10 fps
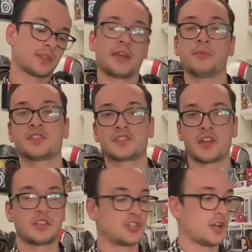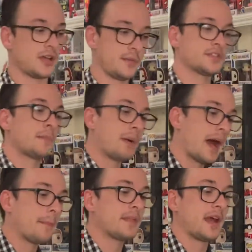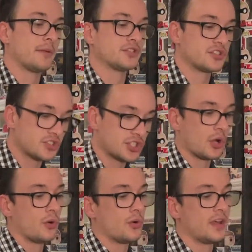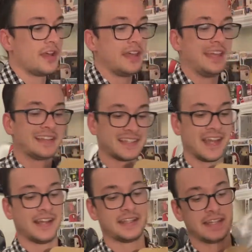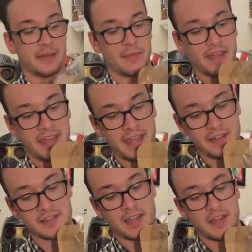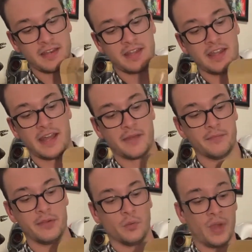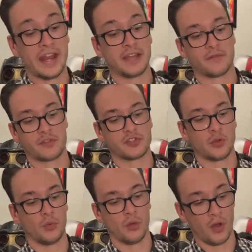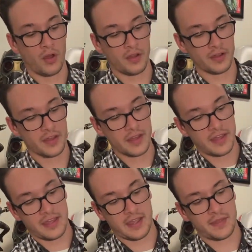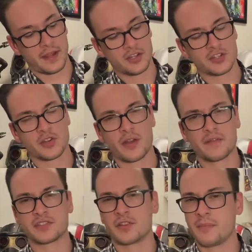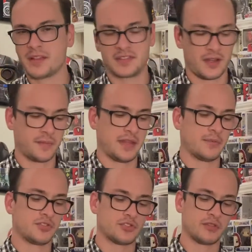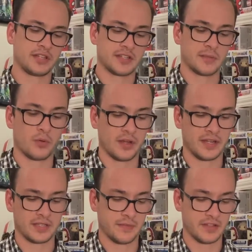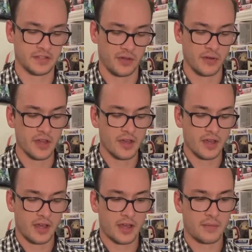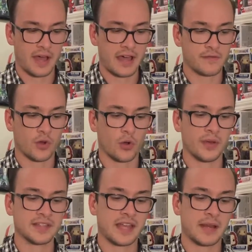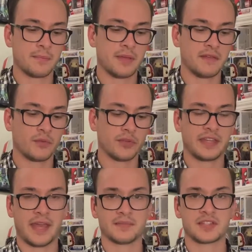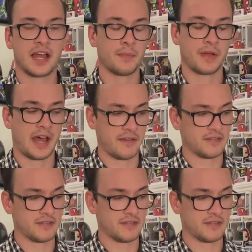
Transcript: it was such, it was a pop that I was so excited to get my hands on. I've been waiting for so long, and then it just arrived so messed up, and that was just really disappointing to me. So um, I've always had beef with GameStop. I've